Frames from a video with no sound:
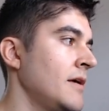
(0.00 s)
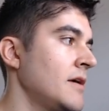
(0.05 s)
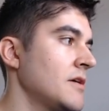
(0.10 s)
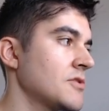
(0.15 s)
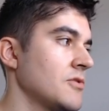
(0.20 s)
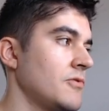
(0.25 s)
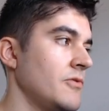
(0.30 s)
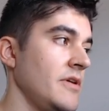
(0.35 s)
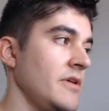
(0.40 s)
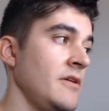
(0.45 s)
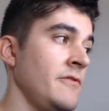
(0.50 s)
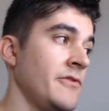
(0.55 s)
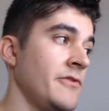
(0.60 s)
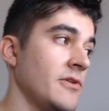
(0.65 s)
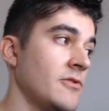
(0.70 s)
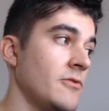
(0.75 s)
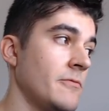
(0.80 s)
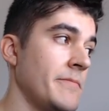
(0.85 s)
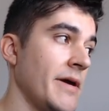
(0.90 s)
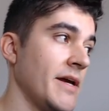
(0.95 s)
So if I
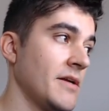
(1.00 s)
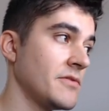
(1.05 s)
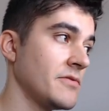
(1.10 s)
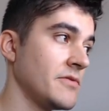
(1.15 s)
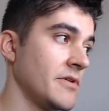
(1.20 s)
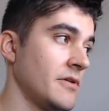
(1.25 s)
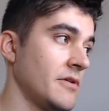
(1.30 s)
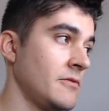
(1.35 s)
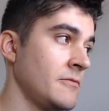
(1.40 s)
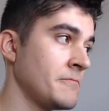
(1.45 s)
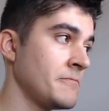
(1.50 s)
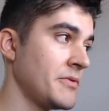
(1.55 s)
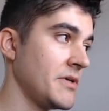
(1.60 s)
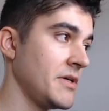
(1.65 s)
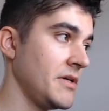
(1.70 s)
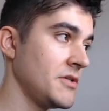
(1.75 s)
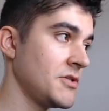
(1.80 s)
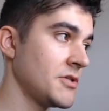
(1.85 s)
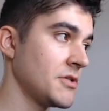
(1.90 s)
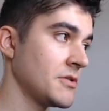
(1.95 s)
go back to the home
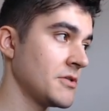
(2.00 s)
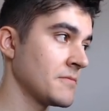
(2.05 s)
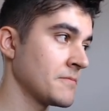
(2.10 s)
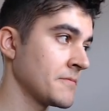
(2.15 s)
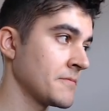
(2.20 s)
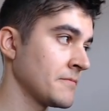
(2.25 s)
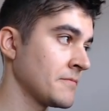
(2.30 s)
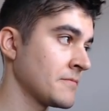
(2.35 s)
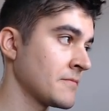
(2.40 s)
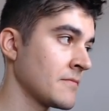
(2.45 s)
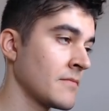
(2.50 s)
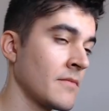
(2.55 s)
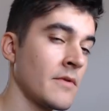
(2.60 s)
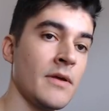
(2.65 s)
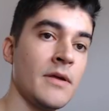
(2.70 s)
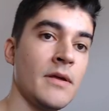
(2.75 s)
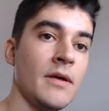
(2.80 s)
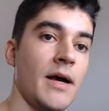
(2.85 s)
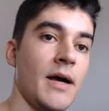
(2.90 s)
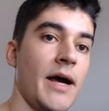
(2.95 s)
page,
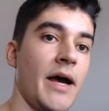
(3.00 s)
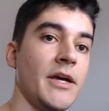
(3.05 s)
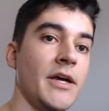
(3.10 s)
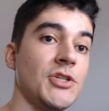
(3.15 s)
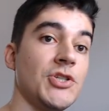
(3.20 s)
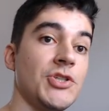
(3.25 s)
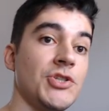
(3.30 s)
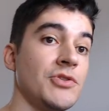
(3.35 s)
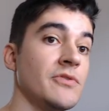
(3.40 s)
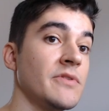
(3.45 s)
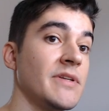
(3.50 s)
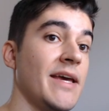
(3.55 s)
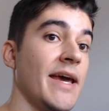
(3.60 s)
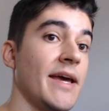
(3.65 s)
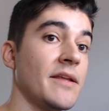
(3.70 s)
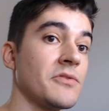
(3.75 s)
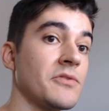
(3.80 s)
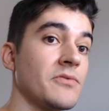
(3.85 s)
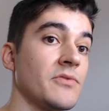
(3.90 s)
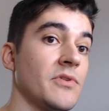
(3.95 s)
I should
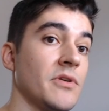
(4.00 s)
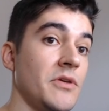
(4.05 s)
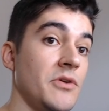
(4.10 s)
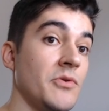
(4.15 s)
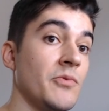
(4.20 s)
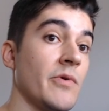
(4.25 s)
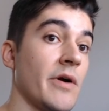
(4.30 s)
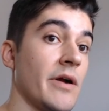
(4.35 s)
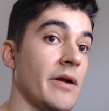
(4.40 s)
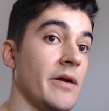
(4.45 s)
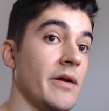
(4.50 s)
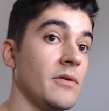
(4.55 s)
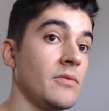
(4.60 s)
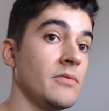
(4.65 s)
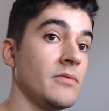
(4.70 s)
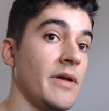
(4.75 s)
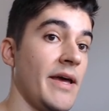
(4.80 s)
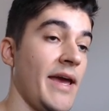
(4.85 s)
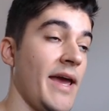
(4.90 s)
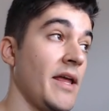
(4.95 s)
get on the
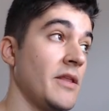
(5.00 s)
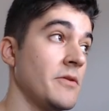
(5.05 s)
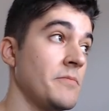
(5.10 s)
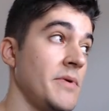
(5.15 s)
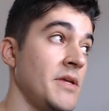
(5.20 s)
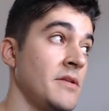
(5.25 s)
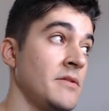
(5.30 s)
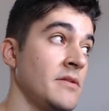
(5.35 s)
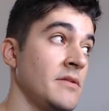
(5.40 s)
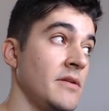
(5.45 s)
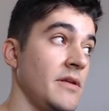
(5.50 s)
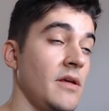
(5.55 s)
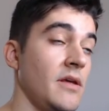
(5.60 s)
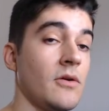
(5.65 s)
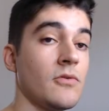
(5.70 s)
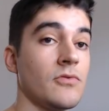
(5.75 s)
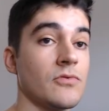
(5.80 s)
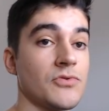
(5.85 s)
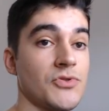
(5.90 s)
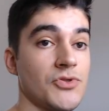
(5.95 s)
URL admin
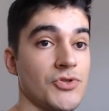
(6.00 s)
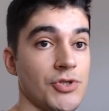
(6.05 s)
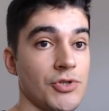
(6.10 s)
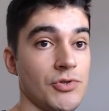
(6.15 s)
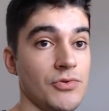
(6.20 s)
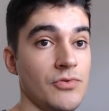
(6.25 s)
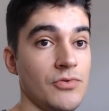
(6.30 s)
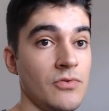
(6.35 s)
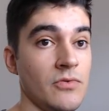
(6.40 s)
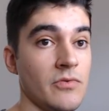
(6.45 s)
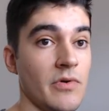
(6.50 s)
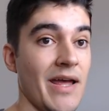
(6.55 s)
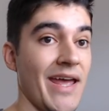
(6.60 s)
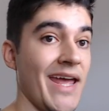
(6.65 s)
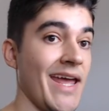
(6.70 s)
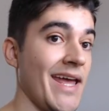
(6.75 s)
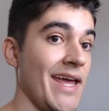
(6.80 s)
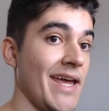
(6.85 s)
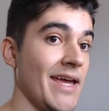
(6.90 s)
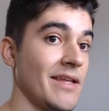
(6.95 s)
equals true
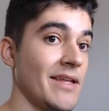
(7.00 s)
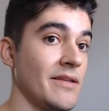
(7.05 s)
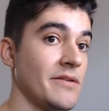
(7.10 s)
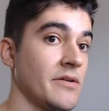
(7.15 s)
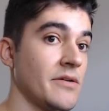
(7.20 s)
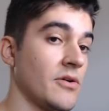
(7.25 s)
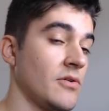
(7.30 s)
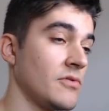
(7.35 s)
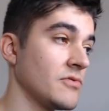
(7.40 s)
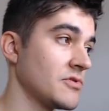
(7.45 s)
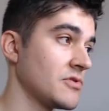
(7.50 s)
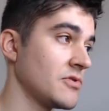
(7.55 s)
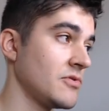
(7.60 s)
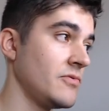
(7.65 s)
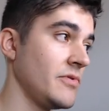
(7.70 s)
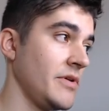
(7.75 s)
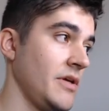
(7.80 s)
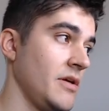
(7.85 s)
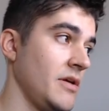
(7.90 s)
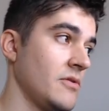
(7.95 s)
and
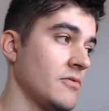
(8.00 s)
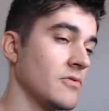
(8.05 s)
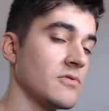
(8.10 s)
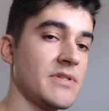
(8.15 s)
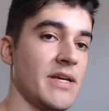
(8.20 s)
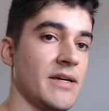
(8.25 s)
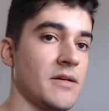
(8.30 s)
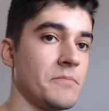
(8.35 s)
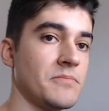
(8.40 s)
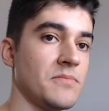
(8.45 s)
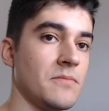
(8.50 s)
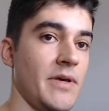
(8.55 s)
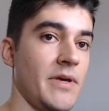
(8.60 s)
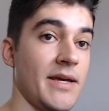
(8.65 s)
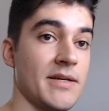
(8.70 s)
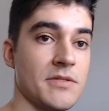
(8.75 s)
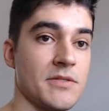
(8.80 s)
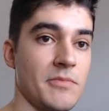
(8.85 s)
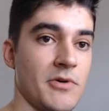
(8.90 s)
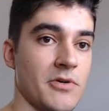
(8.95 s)
console equals
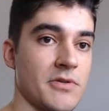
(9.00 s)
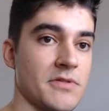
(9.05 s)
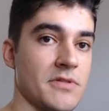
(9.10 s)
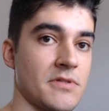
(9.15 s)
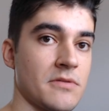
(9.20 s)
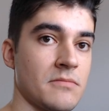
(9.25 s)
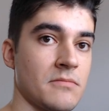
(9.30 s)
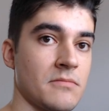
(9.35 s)
Xbox.